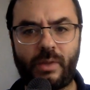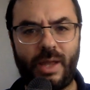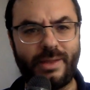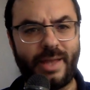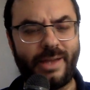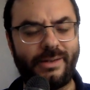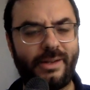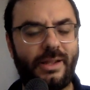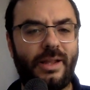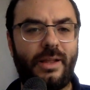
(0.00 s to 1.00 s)
And
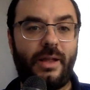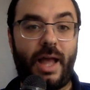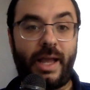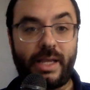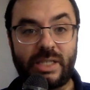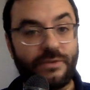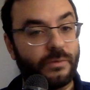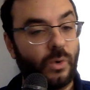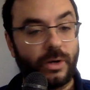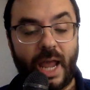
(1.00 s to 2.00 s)
then, I guess
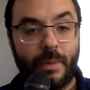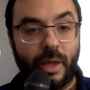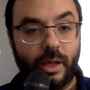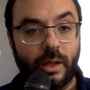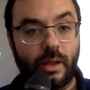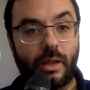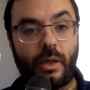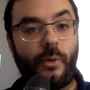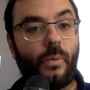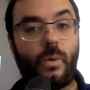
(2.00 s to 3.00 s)
even more damning
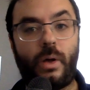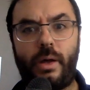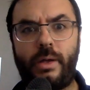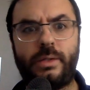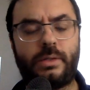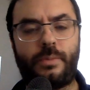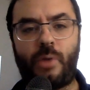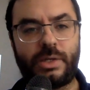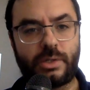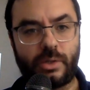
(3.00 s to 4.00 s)
was the
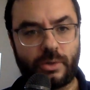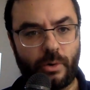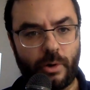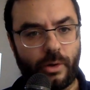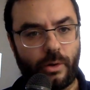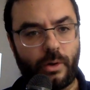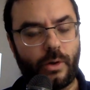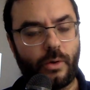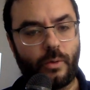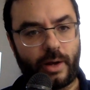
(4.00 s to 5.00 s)
prosecutorial
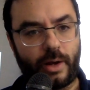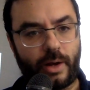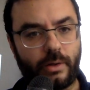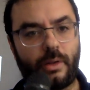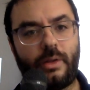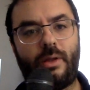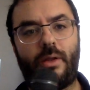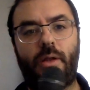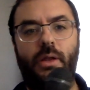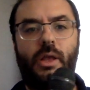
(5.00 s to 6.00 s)
record.
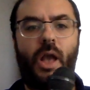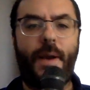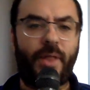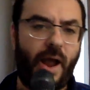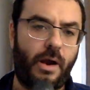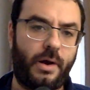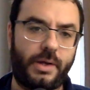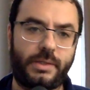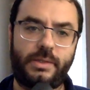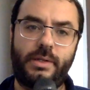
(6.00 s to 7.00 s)
Kamala
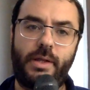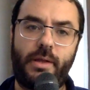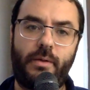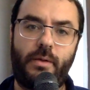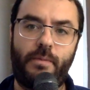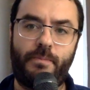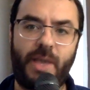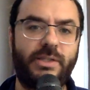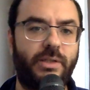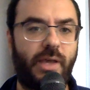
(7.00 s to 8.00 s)
Harris
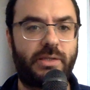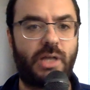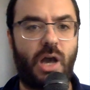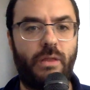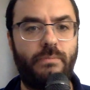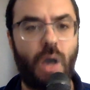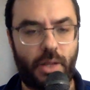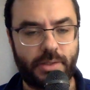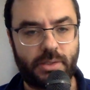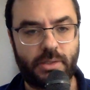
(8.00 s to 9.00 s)
basically has gone
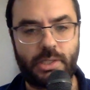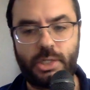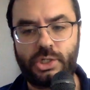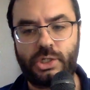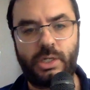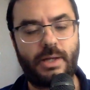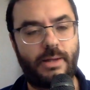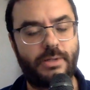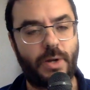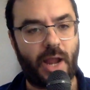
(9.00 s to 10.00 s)
months since she
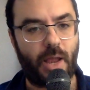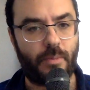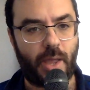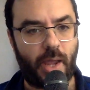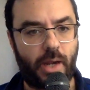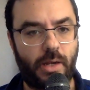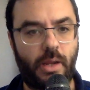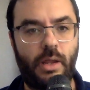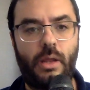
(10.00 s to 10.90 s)
announced her campaign